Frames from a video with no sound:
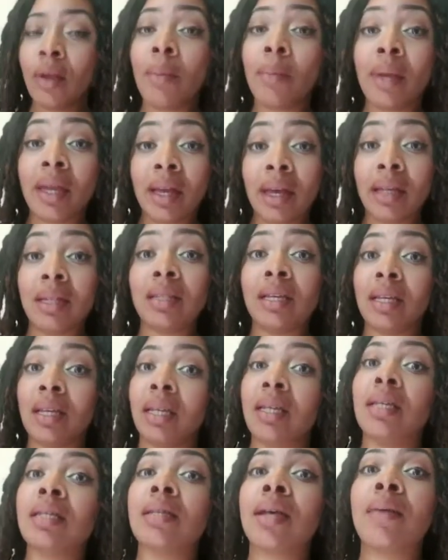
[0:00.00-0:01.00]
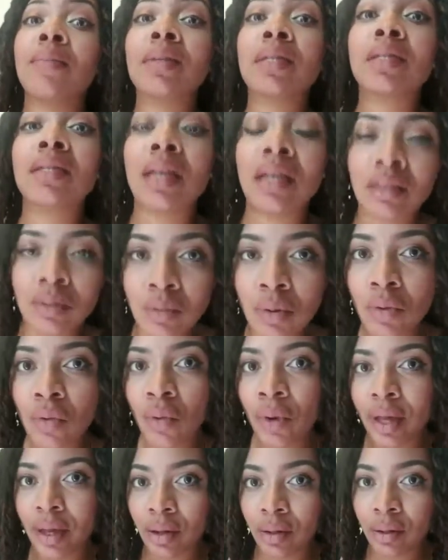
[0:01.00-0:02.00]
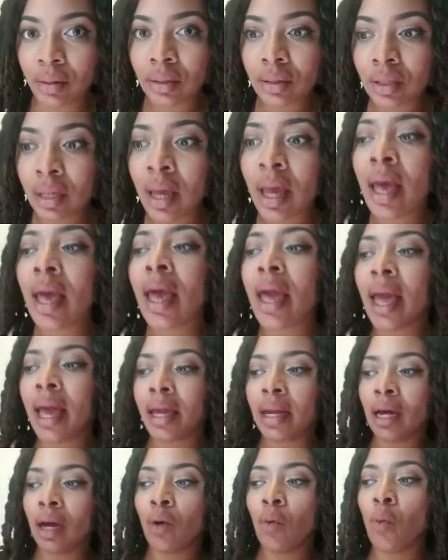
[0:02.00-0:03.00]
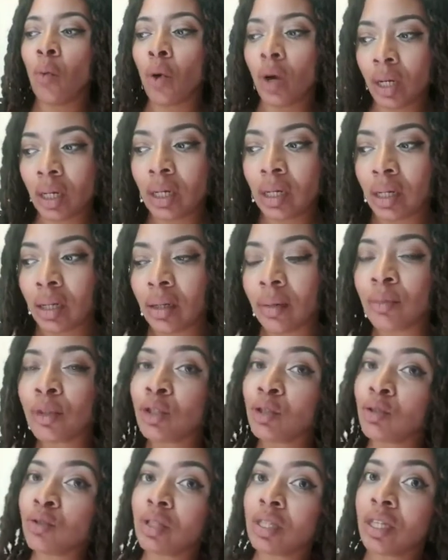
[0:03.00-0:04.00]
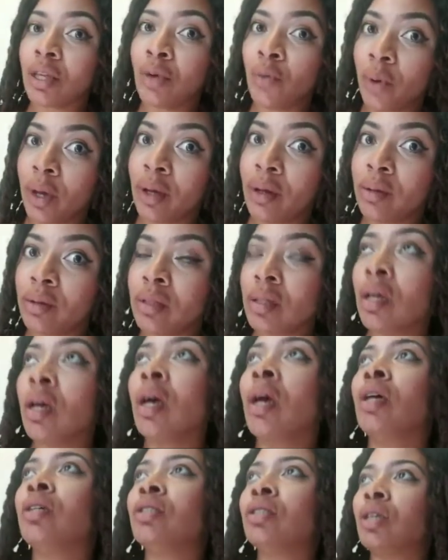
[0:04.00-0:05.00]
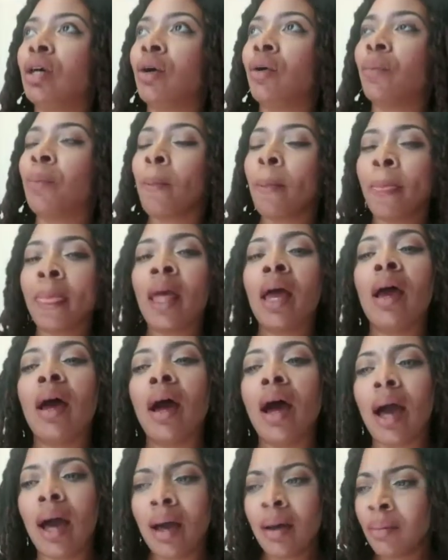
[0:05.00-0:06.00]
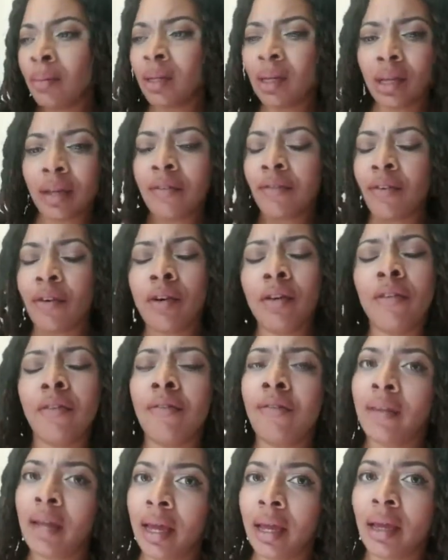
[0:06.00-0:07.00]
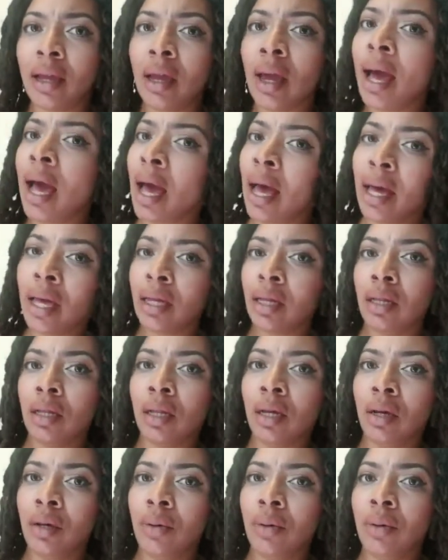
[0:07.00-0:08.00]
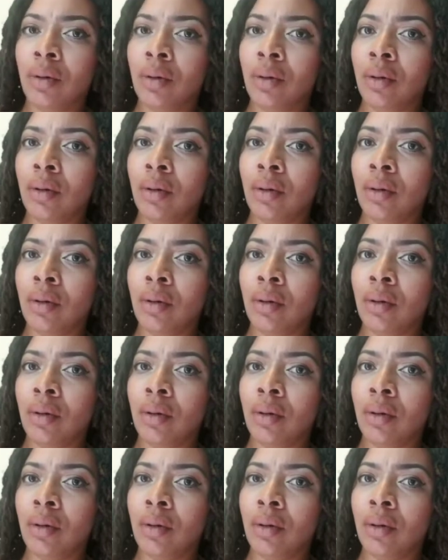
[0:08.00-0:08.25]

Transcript: because he is obsessed with whales and I wanted him to see whales. So I'm looking for a flight high and low,